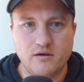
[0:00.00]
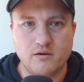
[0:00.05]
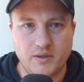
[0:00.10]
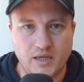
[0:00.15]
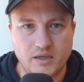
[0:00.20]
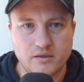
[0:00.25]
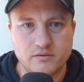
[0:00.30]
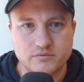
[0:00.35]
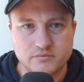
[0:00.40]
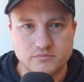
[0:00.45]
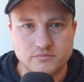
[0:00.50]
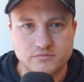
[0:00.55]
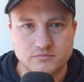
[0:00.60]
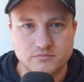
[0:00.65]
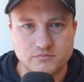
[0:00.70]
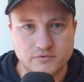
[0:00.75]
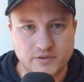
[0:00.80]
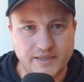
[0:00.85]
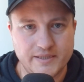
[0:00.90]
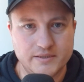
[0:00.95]
about,
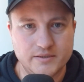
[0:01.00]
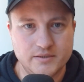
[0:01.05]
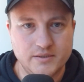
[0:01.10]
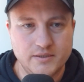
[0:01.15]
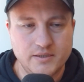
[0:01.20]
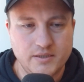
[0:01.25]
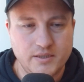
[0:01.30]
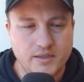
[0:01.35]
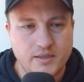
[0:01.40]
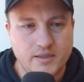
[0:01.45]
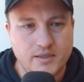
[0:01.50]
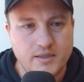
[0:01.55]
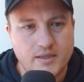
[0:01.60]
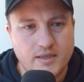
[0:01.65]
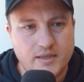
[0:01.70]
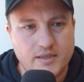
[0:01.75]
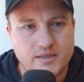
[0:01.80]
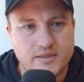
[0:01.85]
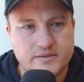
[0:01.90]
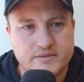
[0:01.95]
right?
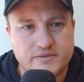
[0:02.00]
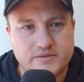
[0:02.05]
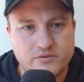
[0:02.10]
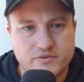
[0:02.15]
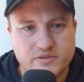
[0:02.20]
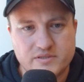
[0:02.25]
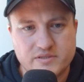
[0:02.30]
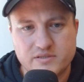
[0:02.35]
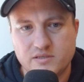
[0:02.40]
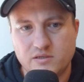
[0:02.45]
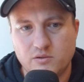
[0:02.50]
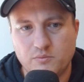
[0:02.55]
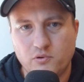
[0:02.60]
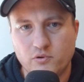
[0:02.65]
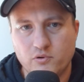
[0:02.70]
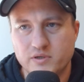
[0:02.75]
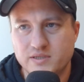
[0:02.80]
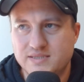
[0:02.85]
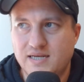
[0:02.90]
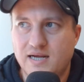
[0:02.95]
So this is an
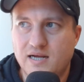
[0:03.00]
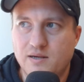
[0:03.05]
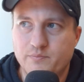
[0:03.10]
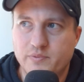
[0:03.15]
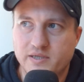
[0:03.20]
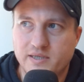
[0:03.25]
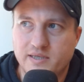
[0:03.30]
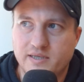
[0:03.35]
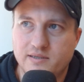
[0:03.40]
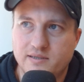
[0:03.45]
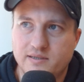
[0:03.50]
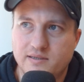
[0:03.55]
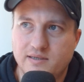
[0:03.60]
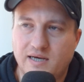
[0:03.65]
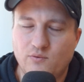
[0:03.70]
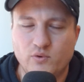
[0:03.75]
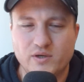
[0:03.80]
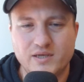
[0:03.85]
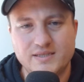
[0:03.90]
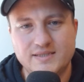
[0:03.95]
important topic.
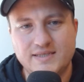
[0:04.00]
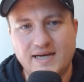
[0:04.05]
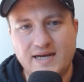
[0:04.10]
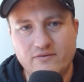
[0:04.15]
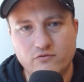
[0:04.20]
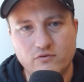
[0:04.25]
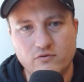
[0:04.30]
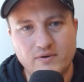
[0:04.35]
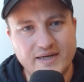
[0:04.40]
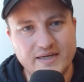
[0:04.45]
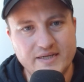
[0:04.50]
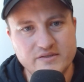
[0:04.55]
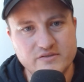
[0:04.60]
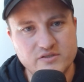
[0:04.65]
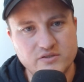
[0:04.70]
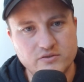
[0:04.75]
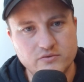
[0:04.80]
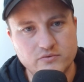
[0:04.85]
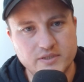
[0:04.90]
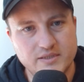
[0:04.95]
I want to dive right
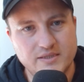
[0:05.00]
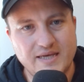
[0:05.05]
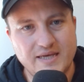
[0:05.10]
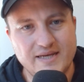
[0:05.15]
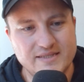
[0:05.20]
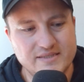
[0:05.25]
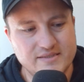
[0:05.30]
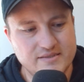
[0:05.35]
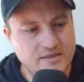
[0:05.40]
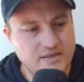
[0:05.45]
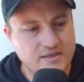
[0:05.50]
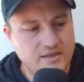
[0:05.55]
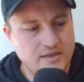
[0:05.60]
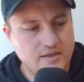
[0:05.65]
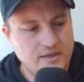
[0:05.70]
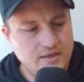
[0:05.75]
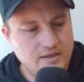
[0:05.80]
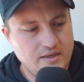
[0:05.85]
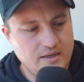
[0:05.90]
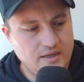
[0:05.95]
into it. That's
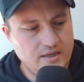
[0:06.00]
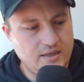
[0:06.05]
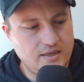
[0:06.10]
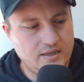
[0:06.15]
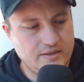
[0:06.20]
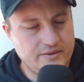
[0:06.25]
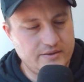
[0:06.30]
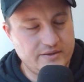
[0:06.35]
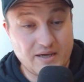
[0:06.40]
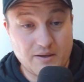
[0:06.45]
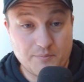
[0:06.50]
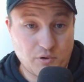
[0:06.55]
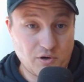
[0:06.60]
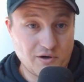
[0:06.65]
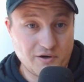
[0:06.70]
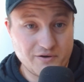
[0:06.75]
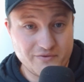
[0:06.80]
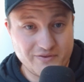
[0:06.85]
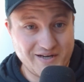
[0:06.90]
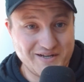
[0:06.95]

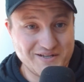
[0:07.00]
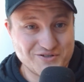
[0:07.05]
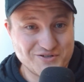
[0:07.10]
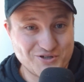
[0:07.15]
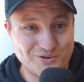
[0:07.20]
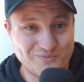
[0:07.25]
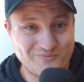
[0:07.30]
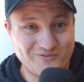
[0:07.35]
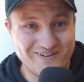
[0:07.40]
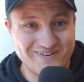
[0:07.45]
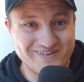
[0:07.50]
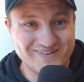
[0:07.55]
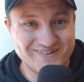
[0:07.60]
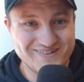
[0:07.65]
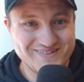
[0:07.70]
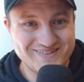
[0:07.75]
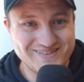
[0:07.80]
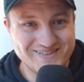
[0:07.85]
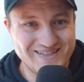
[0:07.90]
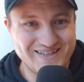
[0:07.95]
that intro part
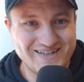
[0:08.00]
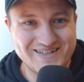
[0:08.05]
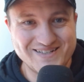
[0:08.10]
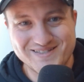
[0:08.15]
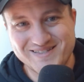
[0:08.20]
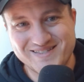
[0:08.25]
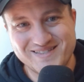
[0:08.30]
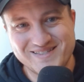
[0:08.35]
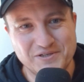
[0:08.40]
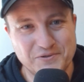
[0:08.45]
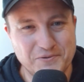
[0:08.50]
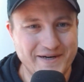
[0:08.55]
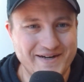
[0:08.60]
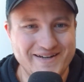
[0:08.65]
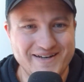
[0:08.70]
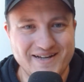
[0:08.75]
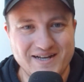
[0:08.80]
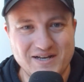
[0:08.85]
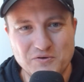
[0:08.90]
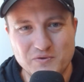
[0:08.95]
that I just did right
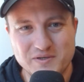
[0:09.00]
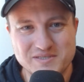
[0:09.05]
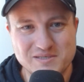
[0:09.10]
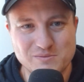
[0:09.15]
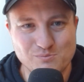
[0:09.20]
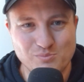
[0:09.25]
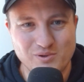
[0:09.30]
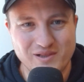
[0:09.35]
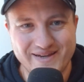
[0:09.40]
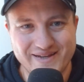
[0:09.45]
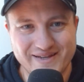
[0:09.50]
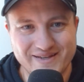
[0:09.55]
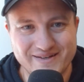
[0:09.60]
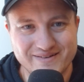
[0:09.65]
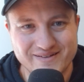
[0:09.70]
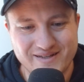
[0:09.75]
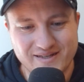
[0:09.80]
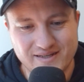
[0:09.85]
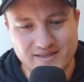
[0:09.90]
now. It wasn't planned.